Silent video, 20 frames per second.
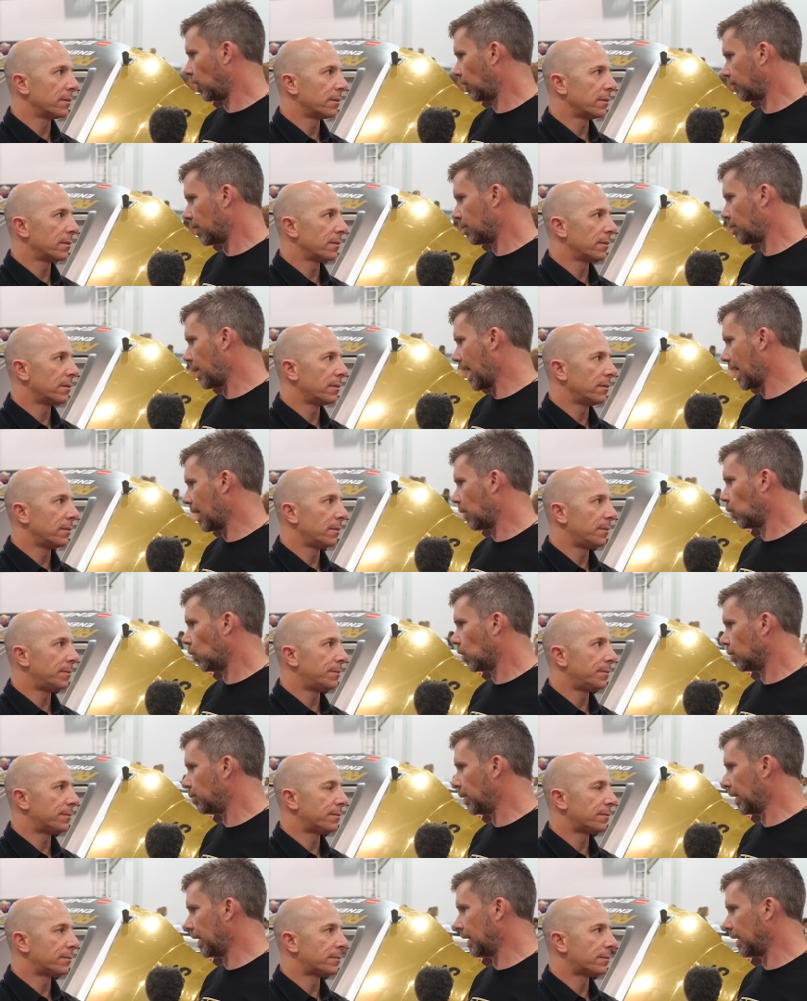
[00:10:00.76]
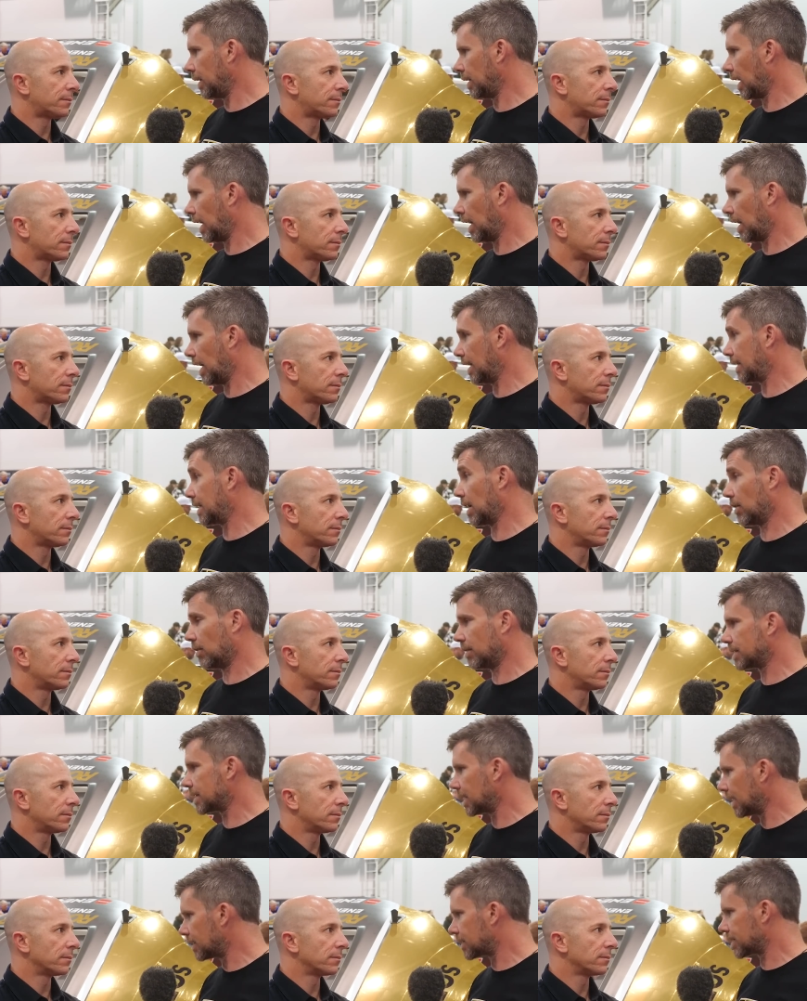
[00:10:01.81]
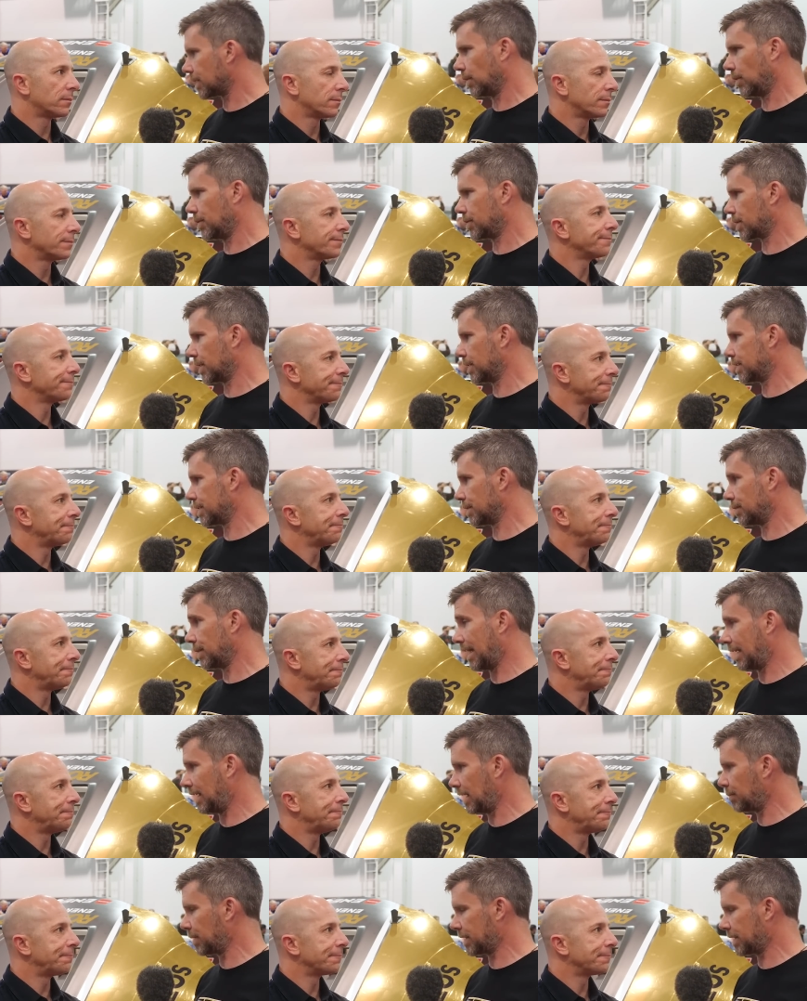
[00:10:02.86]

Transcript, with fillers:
Speaker 1: off the bat would be a, a guaranteed solution to any